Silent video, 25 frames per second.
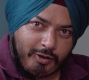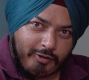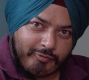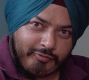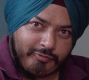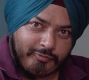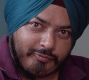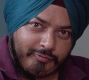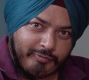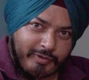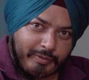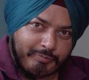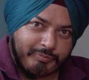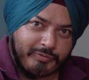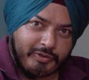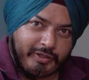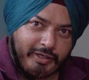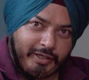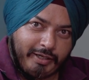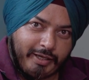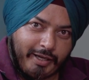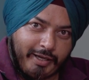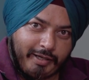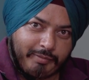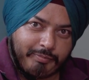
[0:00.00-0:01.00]
of
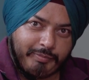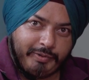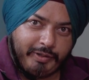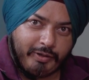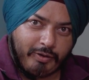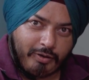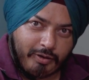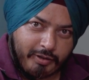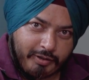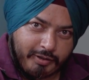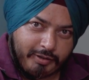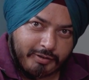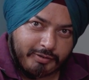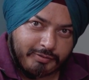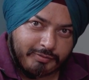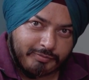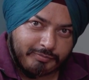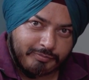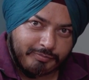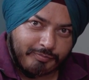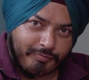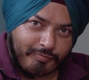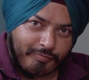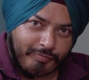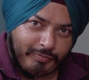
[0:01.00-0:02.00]
Web3 and Beyond.
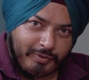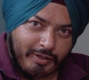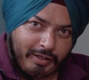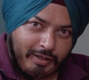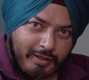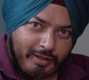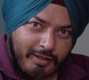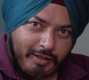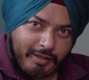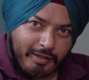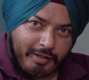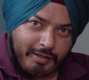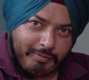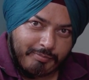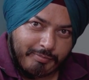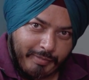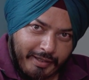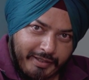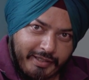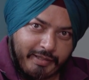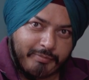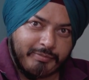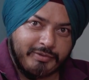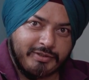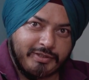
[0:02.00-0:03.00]

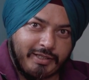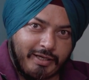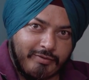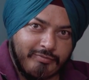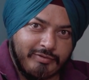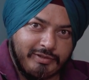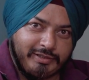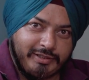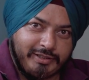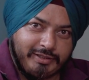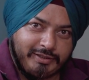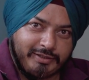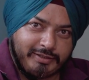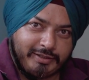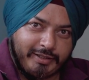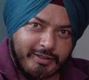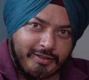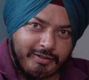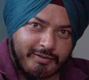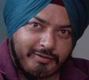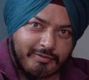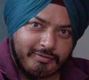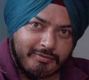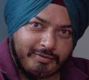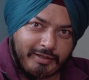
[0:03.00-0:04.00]
My name is Kanwaljeet
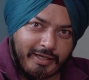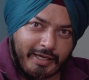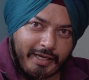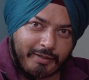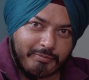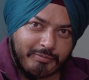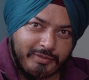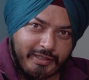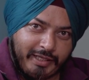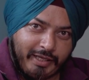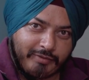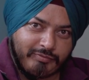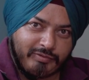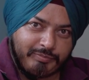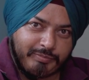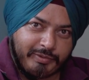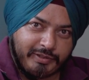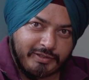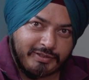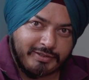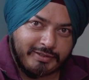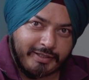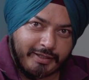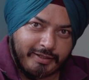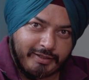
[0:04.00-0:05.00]
Singh. I am the
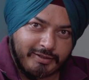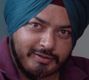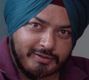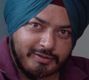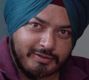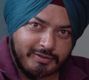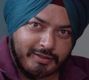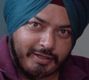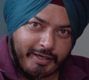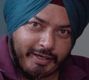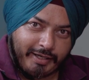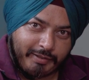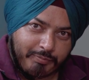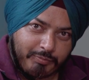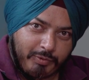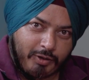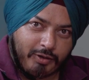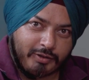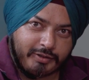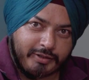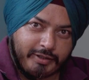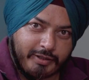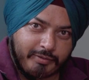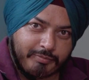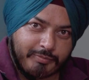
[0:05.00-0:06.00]
AVP Sales at
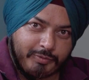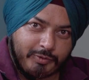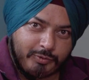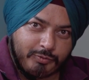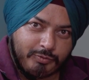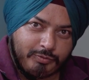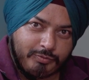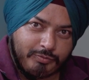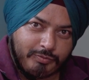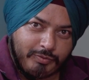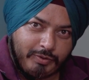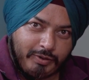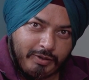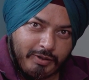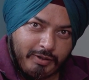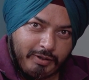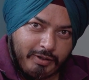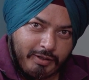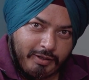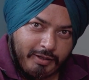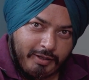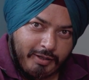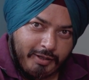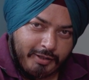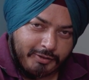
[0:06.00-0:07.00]
Blocktech Brew.
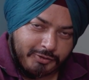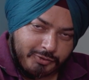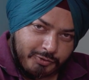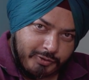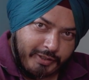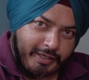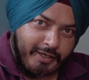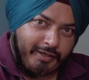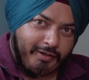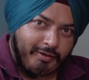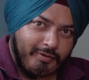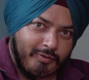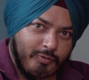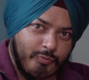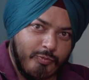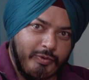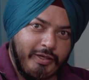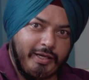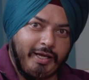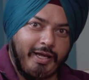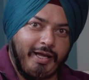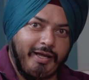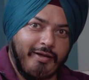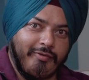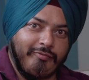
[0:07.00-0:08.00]
Today
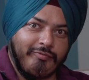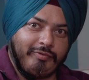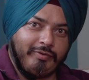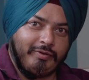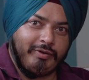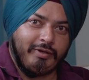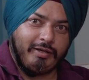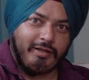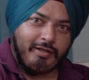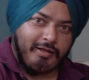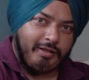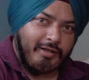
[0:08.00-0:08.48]
we have